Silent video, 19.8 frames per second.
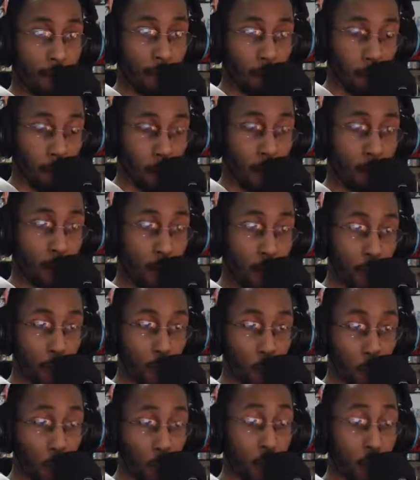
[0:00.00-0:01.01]
Funimation
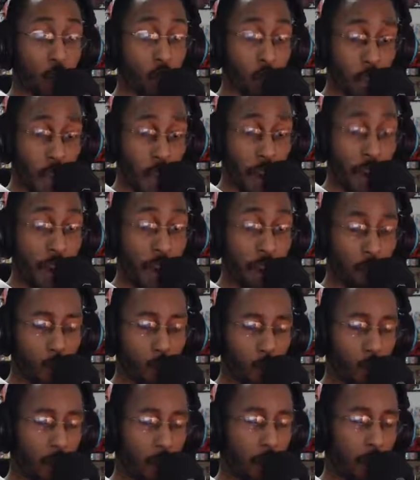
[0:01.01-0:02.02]
originally had,
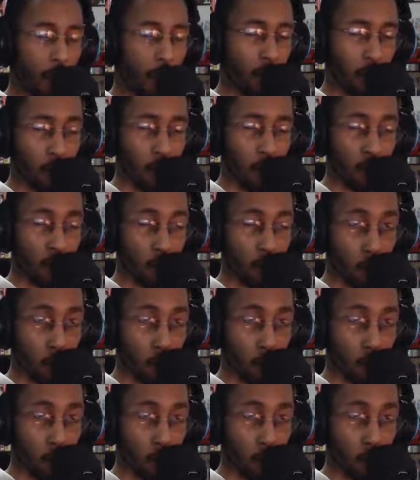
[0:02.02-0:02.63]
not Funimation,